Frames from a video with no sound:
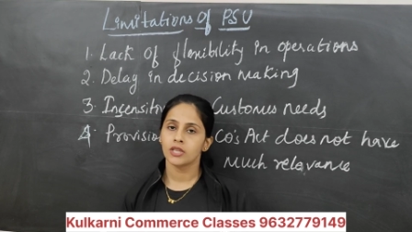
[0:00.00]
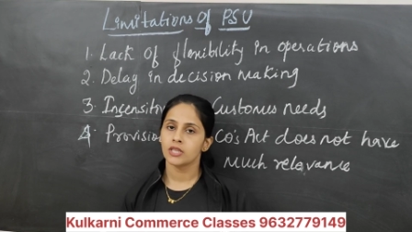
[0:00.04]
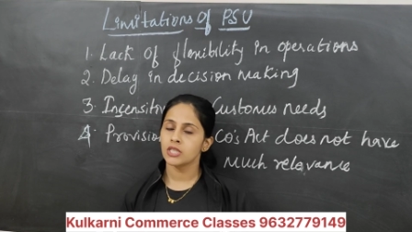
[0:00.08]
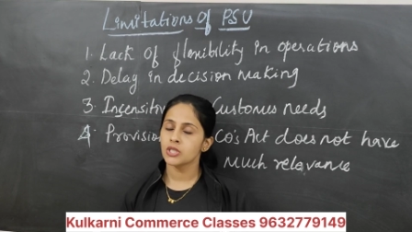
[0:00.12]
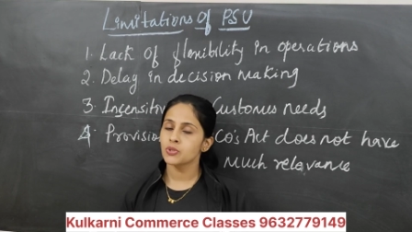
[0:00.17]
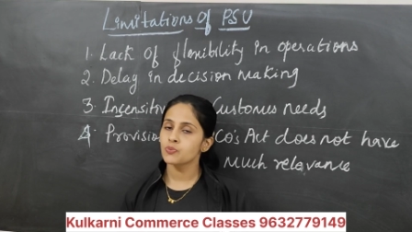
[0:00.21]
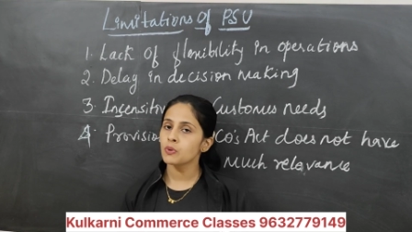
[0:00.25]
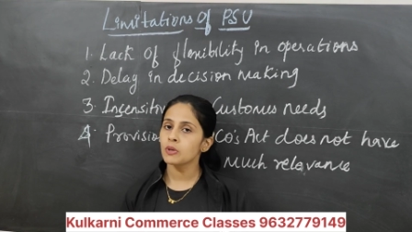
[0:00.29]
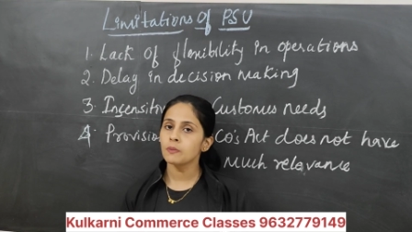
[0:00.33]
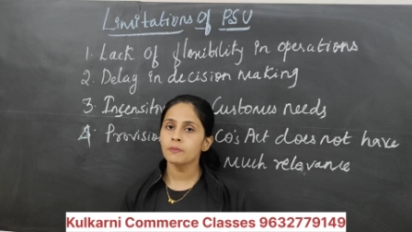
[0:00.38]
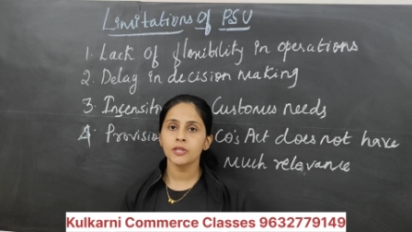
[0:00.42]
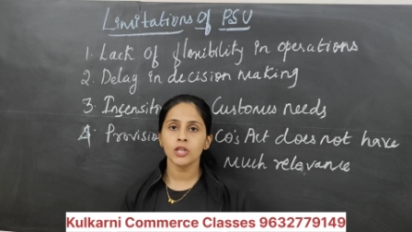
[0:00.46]

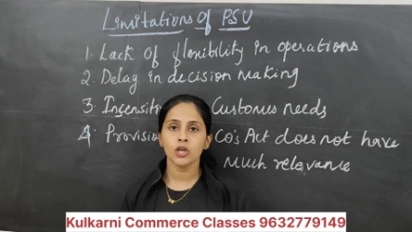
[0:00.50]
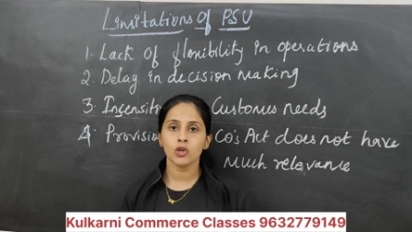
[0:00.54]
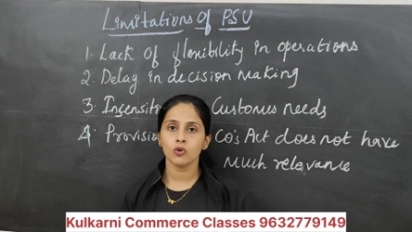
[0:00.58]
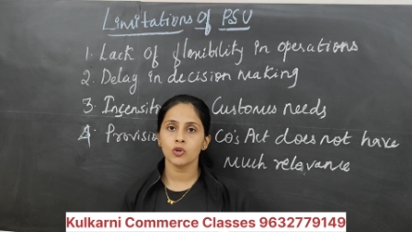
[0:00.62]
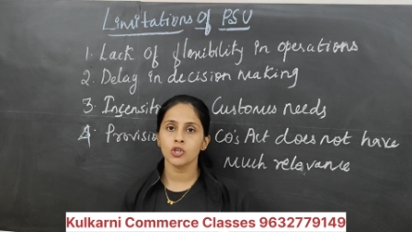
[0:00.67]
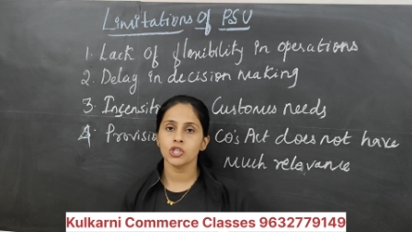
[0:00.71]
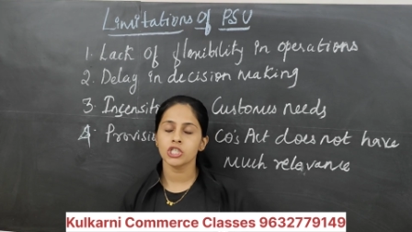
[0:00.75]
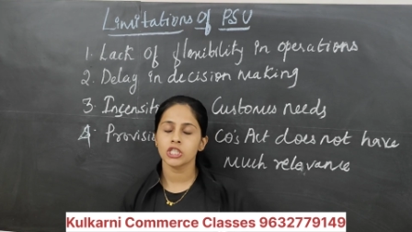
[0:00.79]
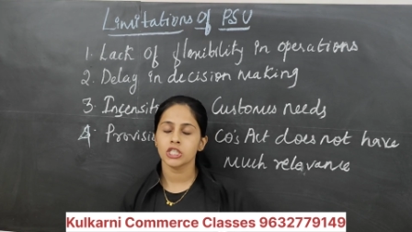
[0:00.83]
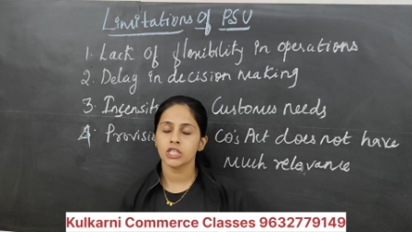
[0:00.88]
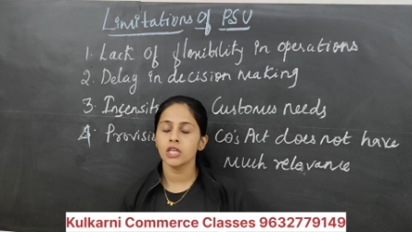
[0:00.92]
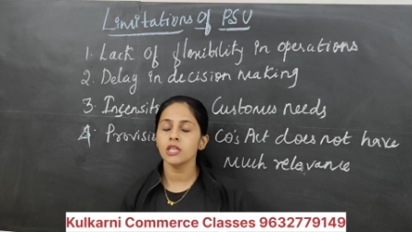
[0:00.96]
This will be the
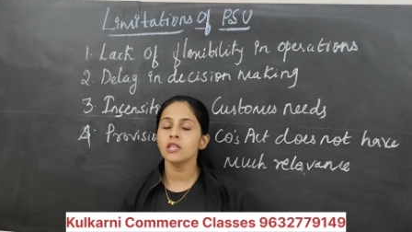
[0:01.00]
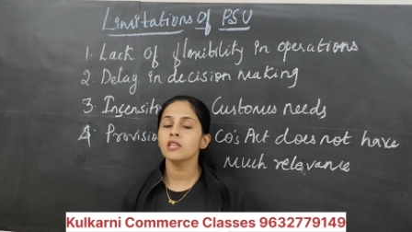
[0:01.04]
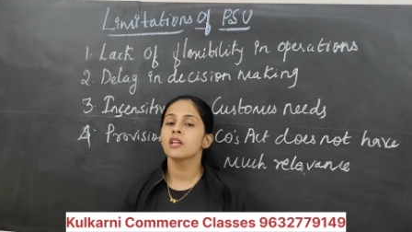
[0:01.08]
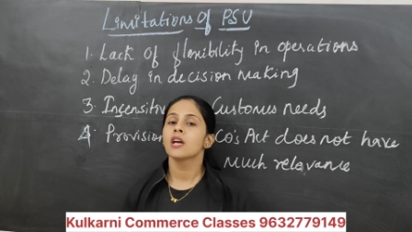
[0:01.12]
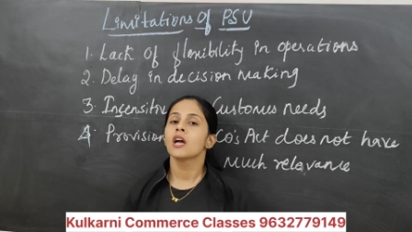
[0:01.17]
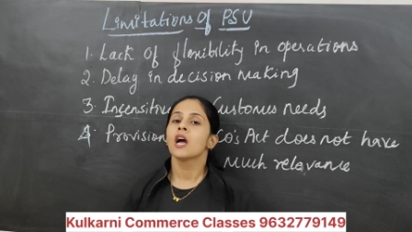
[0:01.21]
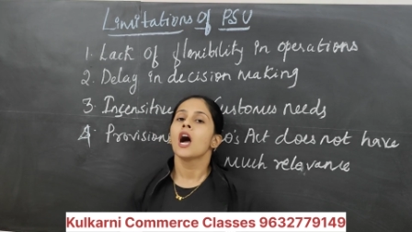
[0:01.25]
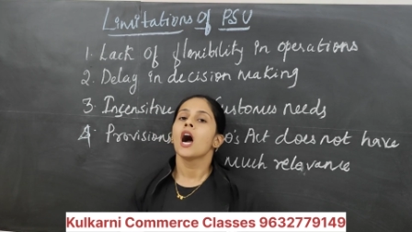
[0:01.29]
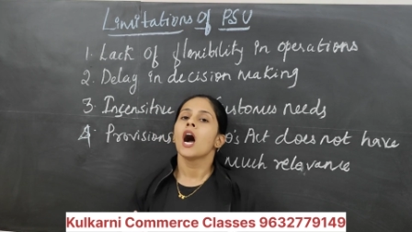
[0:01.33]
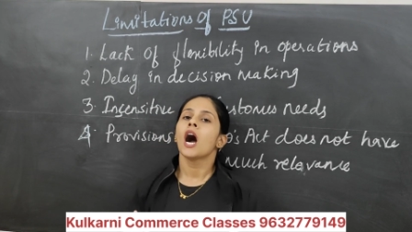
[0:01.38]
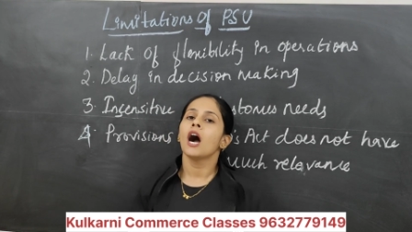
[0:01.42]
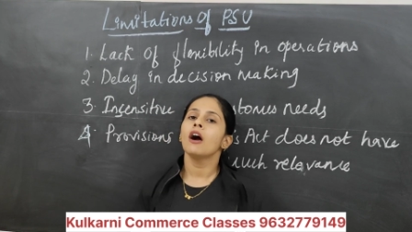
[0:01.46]
question.
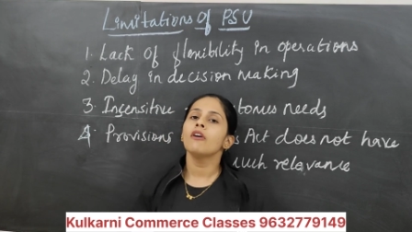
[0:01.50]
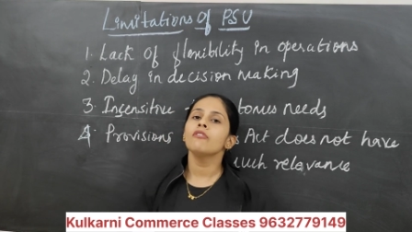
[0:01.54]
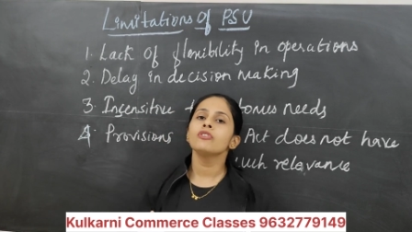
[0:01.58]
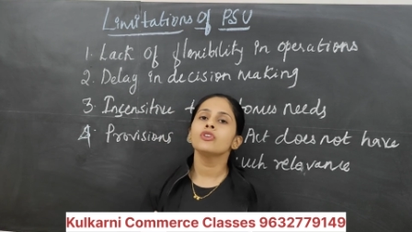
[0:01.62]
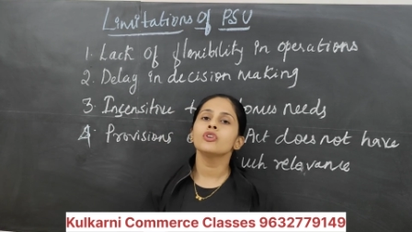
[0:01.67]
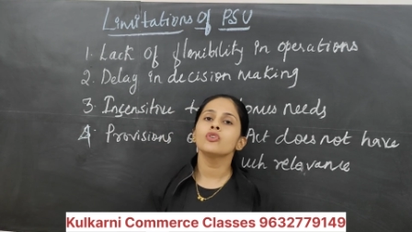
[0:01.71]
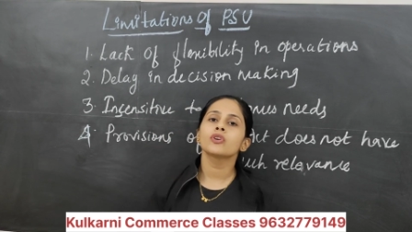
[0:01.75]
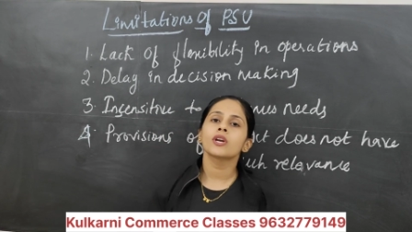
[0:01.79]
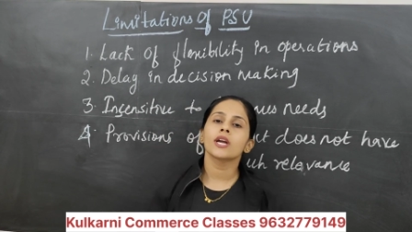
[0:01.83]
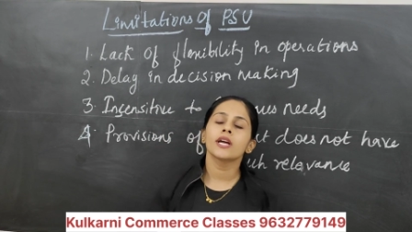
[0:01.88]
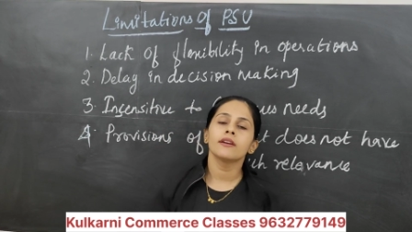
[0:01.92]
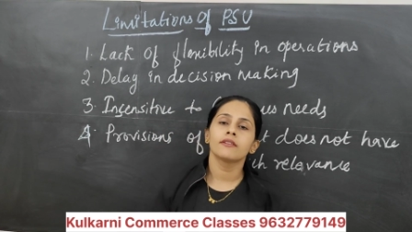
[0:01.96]
How
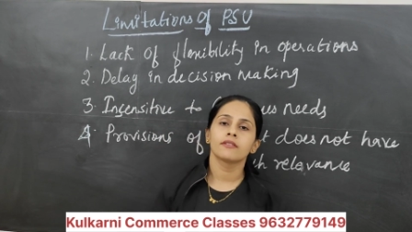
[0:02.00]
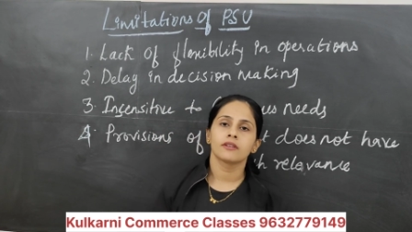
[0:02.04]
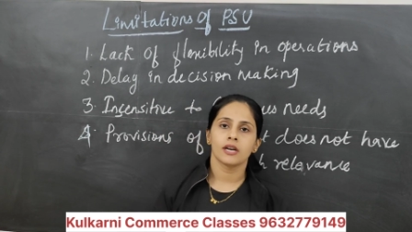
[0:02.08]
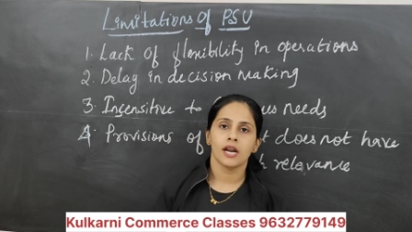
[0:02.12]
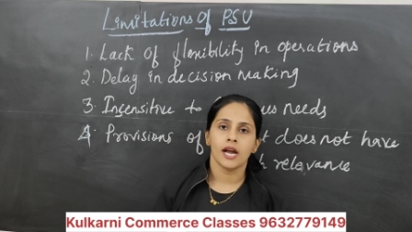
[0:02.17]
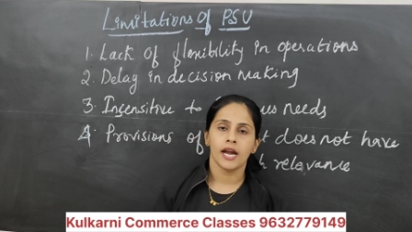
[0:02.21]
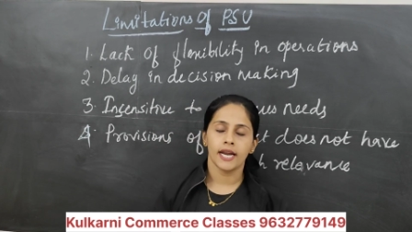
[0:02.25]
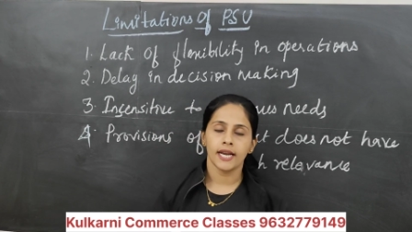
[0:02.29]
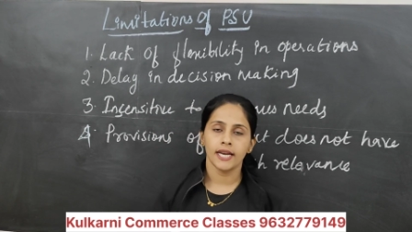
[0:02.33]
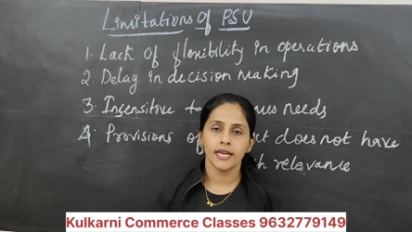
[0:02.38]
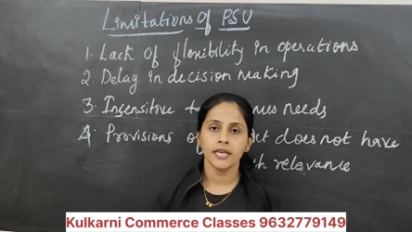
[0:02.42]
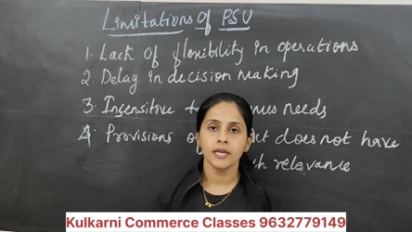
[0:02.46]
you can
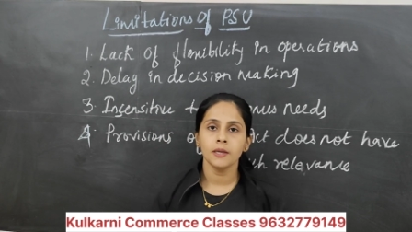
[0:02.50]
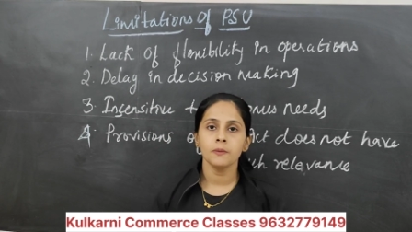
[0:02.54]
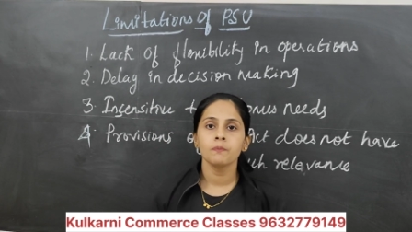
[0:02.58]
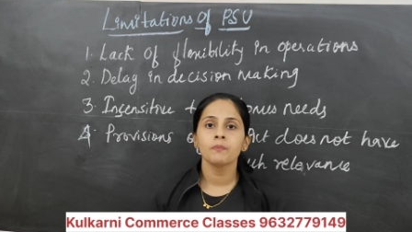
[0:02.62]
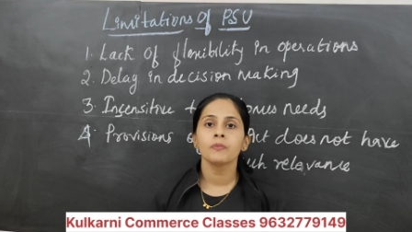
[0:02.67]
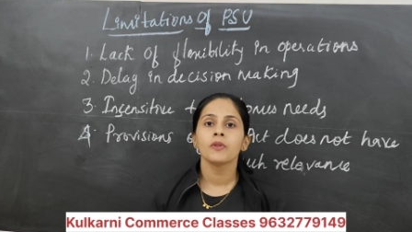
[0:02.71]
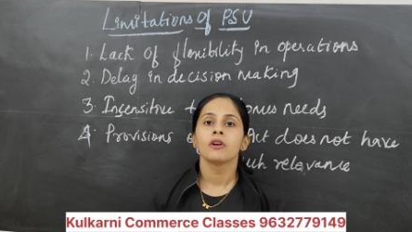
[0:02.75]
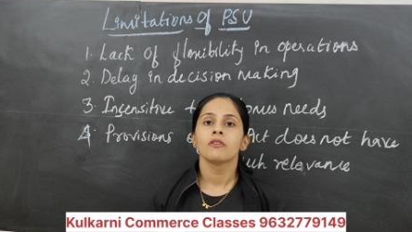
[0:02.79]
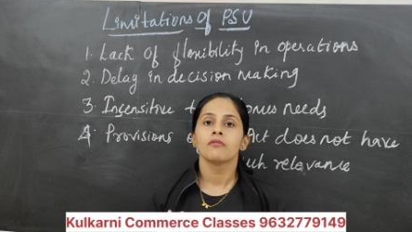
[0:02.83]
write?